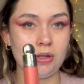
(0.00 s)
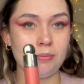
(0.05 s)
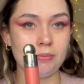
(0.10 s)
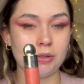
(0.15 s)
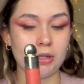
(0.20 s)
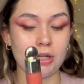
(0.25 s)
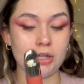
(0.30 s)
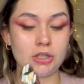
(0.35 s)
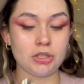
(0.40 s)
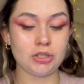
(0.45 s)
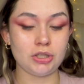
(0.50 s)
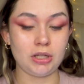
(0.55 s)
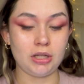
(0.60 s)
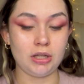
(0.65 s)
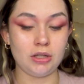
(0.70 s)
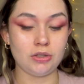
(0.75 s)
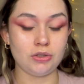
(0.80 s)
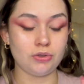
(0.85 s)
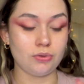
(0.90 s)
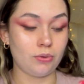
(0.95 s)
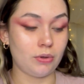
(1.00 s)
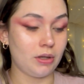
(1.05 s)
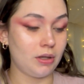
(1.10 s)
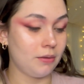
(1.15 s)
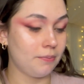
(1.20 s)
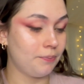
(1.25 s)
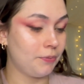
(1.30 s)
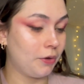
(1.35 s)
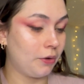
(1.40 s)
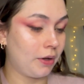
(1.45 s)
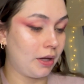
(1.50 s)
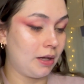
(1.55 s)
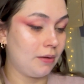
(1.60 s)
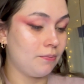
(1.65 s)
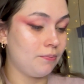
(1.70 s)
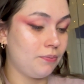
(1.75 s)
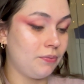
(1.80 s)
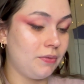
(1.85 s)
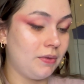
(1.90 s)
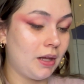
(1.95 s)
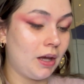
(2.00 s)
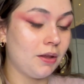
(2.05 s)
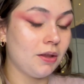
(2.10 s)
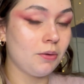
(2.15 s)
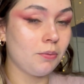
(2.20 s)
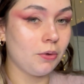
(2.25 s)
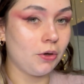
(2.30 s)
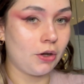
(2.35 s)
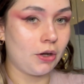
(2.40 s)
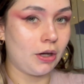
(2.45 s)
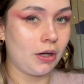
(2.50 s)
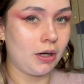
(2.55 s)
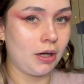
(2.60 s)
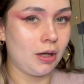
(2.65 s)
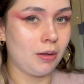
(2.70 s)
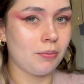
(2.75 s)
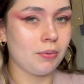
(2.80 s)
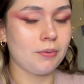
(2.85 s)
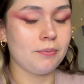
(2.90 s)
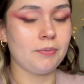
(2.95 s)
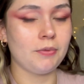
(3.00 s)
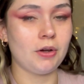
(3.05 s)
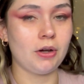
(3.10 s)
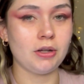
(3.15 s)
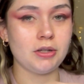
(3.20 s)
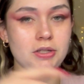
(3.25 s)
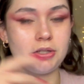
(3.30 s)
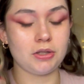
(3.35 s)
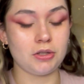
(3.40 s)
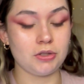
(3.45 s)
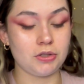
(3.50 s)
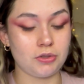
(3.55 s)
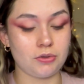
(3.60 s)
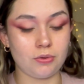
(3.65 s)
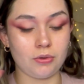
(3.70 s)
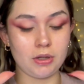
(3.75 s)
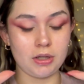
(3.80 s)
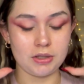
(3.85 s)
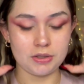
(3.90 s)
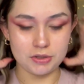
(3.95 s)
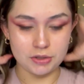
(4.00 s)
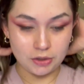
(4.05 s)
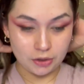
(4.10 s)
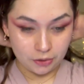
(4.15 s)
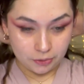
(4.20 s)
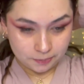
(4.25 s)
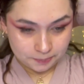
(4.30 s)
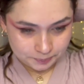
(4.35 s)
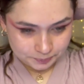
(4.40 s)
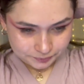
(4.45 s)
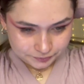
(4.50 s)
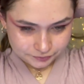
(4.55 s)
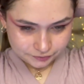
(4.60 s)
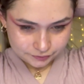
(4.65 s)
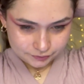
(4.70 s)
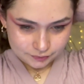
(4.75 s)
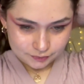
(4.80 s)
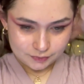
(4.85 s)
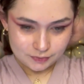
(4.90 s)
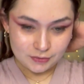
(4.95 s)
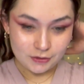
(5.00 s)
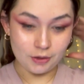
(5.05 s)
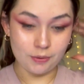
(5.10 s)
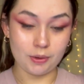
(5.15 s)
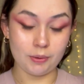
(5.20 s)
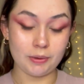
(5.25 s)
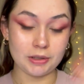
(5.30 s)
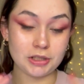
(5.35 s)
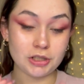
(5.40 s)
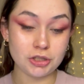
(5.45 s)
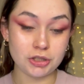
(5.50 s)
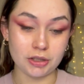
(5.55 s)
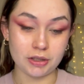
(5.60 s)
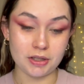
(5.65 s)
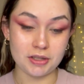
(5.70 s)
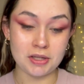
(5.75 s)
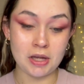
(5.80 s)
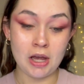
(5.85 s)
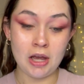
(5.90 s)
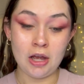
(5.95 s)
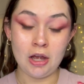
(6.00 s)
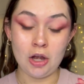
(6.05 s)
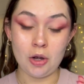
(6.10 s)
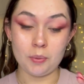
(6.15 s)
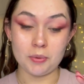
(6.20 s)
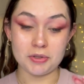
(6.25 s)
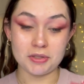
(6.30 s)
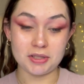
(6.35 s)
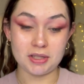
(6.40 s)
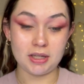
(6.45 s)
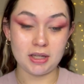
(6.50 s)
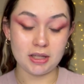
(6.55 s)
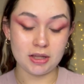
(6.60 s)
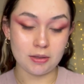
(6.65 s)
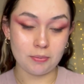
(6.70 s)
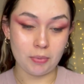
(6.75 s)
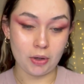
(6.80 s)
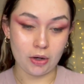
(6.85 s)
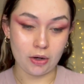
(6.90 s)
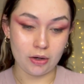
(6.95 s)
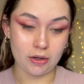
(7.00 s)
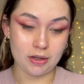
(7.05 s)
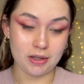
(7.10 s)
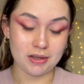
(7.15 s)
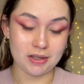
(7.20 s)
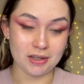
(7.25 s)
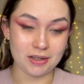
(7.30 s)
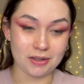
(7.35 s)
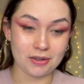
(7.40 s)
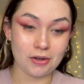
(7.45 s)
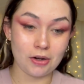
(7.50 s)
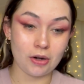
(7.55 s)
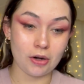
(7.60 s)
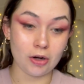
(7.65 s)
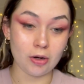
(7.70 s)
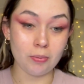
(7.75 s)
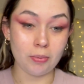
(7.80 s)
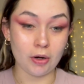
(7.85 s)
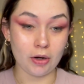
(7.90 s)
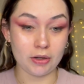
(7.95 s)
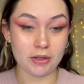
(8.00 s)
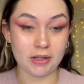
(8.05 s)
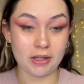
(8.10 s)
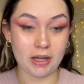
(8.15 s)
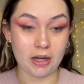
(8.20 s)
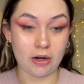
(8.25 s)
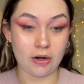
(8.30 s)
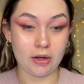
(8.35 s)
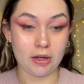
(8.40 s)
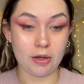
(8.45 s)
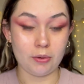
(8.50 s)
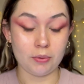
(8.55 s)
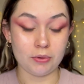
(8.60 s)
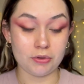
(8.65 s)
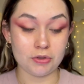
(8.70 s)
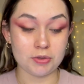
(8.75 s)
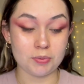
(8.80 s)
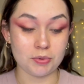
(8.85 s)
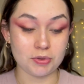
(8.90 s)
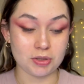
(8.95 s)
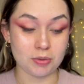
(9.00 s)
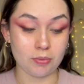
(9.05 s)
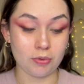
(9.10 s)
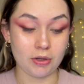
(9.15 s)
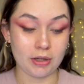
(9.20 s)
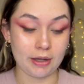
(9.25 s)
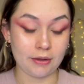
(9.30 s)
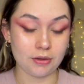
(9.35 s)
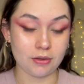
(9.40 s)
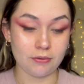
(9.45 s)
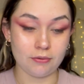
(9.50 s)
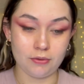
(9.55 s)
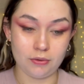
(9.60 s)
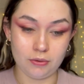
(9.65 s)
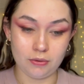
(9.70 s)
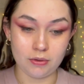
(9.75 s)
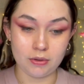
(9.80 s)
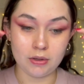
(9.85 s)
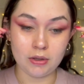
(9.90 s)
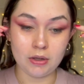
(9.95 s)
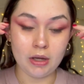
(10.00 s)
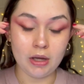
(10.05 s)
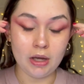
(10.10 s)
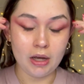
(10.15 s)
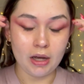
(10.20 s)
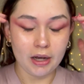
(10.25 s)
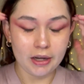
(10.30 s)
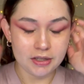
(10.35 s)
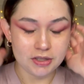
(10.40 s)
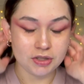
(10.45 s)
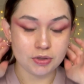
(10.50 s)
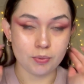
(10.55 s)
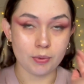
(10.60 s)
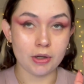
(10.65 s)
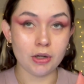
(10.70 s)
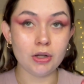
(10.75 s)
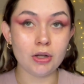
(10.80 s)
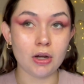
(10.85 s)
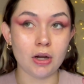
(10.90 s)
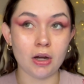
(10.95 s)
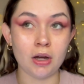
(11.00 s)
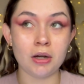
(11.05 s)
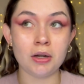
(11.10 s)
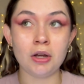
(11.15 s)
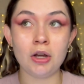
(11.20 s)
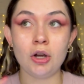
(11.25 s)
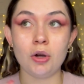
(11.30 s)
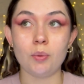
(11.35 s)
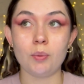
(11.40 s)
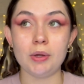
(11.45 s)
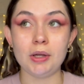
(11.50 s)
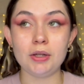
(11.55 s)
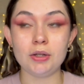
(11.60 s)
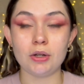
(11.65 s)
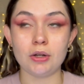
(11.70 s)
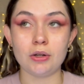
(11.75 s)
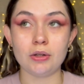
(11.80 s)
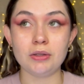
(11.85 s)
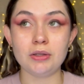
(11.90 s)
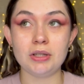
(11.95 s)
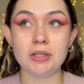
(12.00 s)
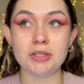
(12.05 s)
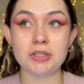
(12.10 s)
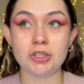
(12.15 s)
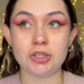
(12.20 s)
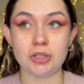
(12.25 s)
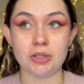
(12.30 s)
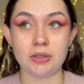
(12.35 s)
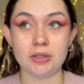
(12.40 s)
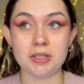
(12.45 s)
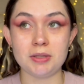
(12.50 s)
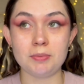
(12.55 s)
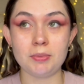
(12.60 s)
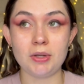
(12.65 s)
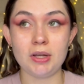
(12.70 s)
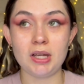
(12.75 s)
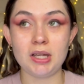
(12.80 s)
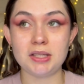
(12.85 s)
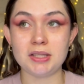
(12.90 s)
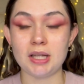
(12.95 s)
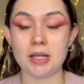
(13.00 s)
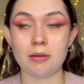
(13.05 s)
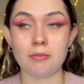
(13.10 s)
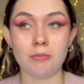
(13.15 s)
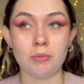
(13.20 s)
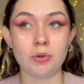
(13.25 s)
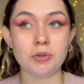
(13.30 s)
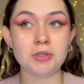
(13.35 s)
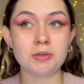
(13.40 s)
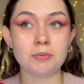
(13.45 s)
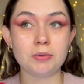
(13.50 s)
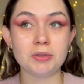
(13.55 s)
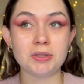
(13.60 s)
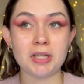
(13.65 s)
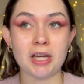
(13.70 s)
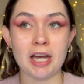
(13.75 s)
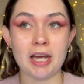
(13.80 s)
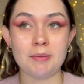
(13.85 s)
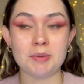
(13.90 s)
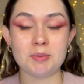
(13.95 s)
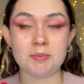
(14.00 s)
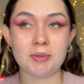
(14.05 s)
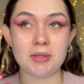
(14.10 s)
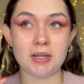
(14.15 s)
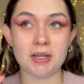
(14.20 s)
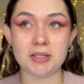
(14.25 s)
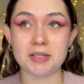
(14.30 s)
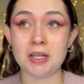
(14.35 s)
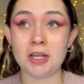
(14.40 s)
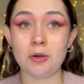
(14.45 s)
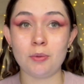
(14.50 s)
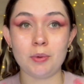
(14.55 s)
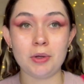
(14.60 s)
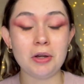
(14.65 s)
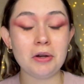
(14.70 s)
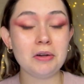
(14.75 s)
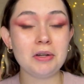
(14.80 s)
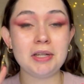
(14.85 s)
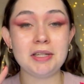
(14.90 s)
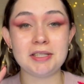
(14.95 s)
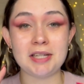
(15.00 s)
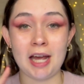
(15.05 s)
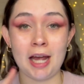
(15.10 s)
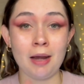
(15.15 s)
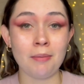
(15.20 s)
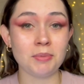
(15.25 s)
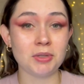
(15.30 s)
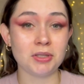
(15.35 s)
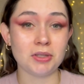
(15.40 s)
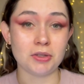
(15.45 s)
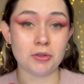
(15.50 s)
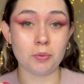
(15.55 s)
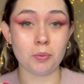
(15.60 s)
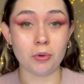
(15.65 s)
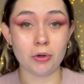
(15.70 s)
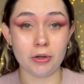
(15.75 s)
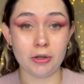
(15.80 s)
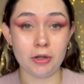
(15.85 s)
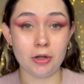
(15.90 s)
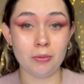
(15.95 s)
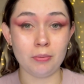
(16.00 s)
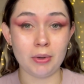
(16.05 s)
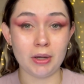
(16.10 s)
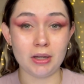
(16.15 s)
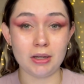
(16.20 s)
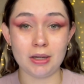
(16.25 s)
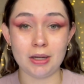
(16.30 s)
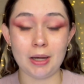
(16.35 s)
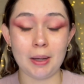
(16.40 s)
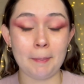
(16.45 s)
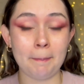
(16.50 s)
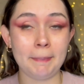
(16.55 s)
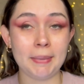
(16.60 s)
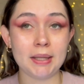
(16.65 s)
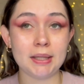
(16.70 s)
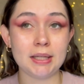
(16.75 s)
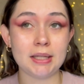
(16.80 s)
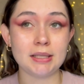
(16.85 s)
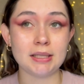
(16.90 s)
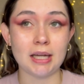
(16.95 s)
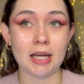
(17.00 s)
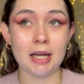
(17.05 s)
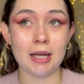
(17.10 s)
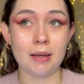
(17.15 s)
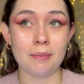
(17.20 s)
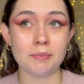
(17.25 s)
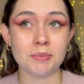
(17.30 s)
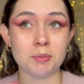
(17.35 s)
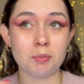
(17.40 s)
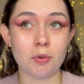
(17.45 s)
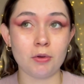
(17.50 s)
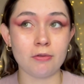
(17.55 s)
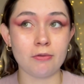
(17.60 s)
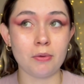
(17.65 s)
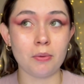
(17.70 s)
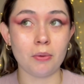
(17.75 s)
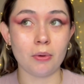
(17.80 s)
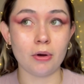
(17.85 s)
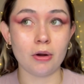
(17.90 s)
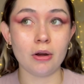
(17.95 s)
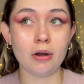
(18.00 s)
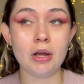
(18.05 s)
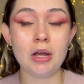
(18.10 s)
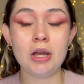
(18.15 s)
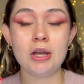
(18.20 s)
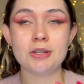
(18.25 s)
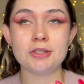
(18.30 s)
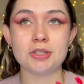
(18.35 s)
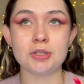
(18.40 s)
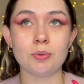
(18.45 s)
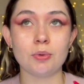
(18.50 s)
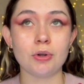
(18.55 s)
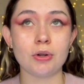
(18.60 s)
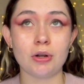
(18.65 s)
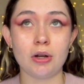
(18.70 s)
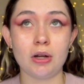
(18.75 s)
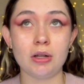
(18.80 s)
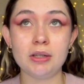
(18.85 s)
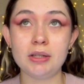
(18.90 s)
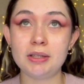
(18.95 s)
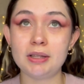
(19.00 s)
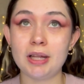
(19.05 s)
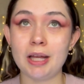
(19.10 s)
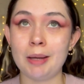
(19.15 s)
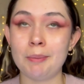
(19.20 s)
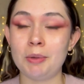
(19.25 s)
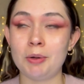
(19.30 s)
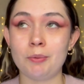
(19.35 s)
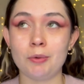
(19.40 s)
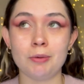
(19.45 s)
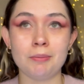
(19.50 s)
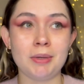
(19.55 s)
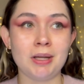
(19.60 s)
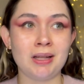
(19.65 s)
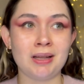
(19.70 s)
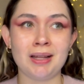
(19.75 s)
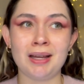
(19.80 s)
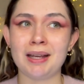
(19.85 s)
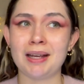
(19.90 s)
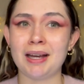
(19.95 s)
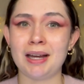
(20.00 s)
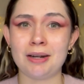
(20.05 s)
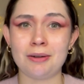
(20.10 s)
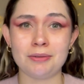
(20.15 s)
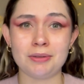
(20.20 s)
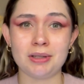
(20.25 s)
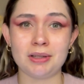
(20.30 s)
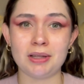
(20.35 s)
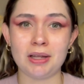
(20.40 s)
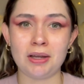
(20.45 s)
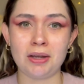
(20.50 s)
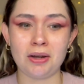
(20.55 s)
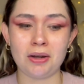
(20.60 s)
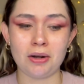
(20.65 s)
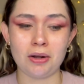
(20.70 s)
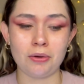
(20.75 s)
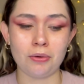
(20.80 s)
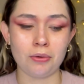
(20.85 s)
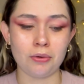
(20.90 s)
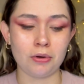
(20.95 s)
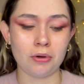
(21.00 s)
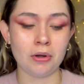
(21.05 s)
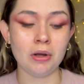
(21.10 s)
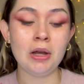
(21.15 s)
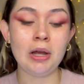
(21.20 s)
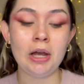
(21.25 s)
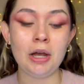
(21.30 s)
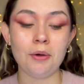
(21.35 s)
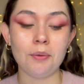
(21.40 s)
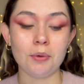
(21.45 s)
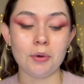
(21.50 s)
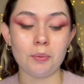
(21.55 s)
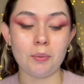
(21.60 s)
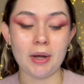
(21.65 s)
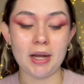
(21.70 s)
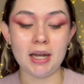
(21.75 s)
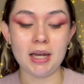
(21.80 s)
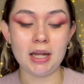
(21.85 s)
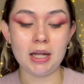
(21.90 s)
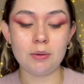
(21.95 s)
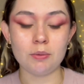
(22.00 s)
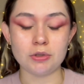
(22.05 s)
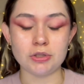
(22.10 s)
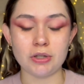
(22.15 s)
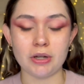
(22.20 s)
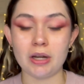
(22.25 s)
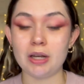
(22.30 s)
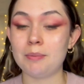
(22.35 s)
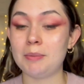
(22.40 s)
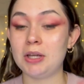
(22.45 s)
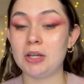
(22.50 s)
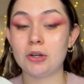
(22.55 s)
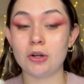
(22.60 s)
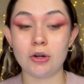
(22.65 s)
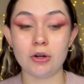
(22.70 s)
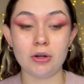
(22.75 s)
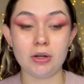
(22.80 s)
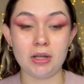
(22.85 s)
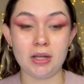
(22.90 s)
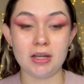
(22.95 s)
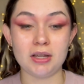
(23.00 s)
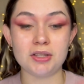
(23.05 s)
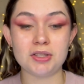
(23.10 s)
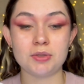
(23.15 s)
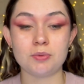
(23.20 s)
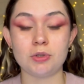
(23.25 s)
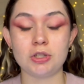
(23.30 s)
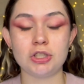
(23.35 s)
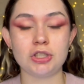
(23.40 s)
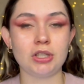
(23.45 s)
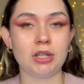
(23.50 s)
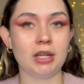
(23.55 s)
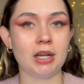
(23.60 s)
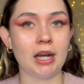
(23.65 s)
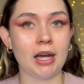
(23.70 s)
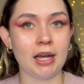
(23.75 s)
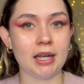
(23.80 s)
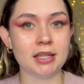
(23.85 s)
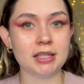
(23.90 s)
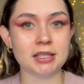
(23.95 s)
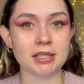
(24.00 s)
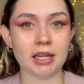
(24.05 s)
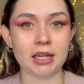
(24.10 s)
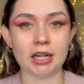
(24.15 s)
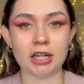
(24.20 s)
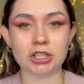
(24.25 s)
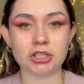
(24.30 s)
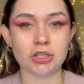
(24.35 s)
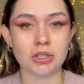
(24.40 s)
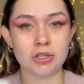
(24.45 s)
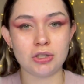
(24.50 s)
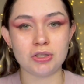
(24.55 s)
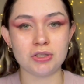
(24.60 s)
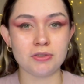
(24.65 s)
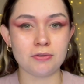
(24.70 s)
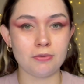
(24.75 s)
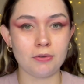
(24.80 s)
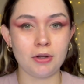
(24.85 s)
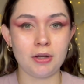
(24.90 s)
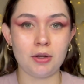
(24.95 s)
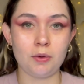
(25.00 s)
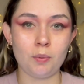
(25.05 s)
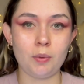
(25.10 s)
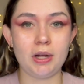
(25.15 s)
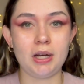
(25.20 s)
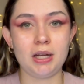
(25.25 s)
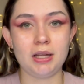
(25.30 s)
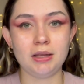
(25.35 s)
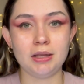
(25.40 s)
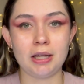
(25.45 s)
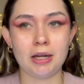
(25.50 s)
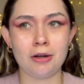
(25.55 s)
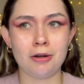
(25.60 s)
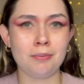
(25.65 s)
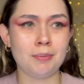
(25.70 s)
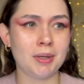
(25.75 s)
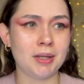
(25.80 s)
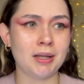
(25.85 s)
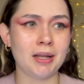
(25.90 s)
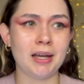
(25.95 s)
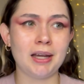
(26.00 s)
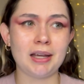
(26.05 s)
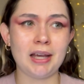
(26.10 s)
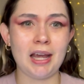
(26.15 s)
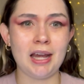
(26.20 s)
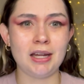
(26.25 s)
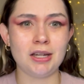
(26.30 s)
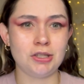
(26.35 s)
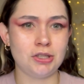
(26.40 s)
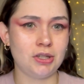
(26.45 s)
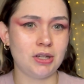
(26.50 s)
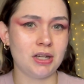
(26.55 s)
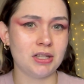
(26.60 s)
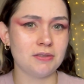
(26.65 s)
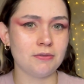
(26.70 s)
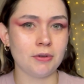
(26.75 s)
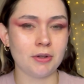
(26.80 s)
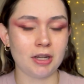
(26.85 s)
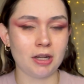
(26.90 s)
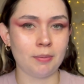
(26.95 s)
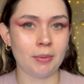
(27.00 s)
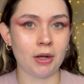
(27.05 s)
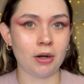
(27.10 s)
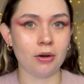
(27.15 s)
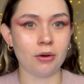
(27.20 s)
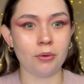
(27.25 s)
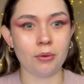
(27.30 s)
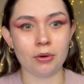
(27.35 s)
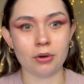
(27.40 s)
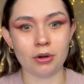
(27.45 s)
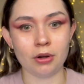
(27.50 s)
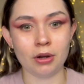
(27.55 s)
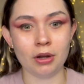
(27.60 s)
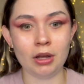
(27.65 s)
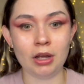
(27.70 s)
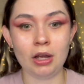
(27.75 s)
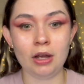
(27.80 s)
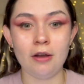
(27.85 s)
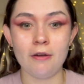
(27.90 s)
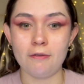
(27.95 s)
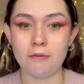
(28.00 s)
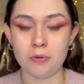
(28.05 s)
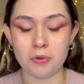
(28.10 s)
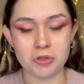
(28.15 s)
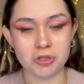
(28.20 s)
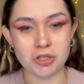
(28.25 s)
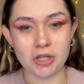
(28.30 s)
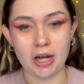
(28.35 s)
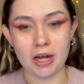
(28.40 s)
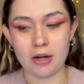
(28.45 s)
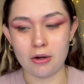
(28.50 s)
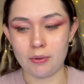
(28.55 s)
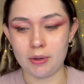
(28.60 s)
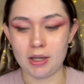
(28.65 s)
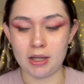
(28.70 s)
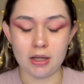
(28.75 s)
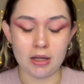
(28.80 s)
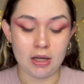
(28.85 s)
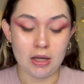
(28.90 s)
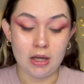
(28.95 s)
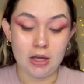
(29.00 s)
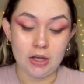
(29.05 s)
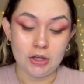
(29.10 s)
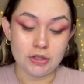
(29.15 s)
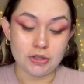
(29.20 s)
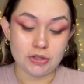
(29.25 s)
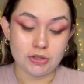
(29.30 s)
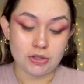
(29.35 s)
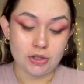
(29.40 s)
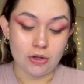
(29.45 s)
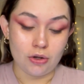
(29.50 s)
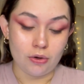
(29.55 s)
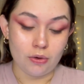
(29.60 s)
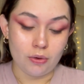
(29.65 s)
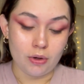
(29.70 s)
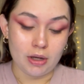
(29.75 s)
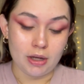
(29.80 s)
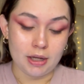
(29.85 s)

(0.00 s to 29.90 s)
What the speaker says: blush in Joy. Okay, now that we're caught up, onto the story. So we went to Chili's. We're sitting in the car parking area where they're supposed to bring out the food. I swear to God, we called this Chili's place like multiple times because we already tapped the "we're here" button a million times before. So we're calling them and we're being like, I don't think they got our order. We're waiting. We're trying to be courteous, which in hindsight, I should have just freaking went in there and been like, hey, did you guys forget about our order? Foreshadowing. So,